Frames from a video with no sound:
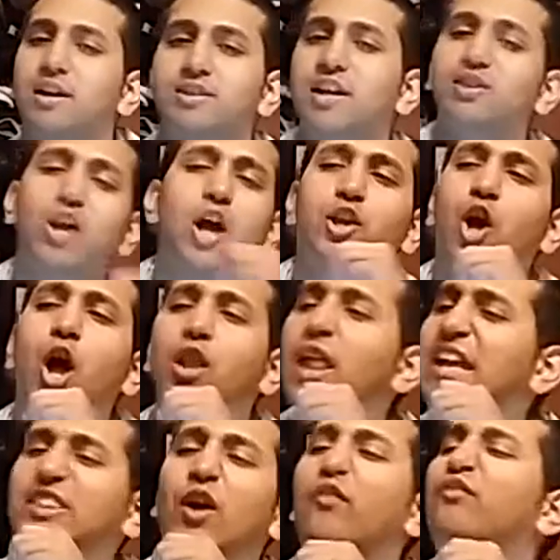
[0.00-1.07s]
Because I thought y'all
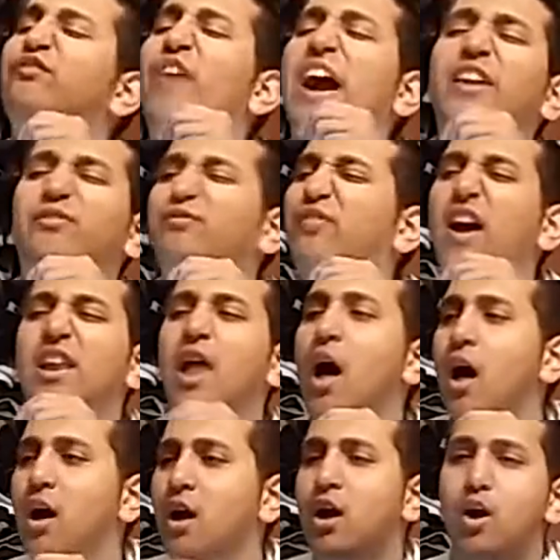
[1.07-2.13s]
liked the fight,
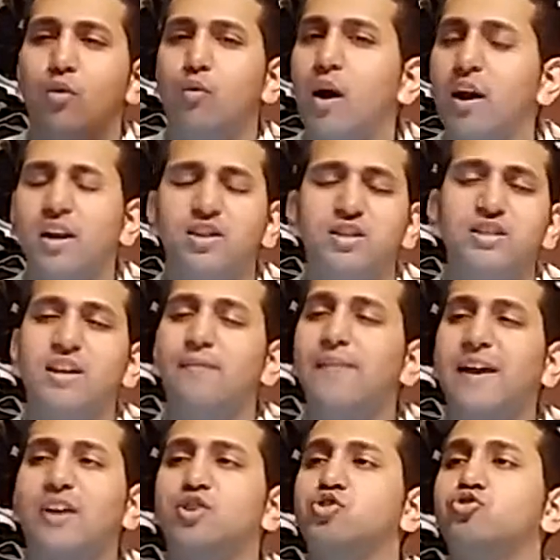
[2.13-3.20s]
fella! Why not just have,
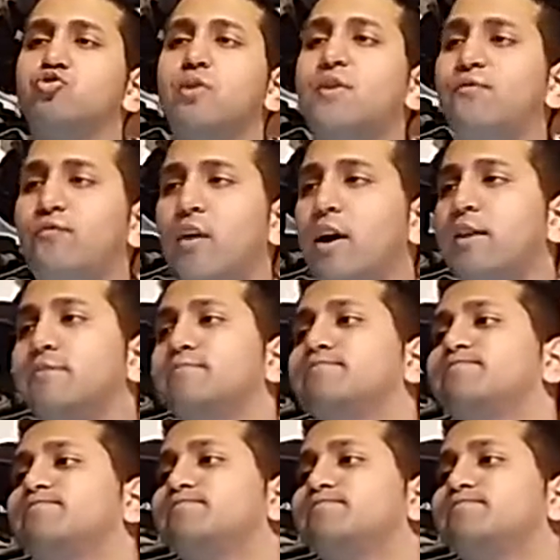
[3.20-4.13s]
like, a street fight?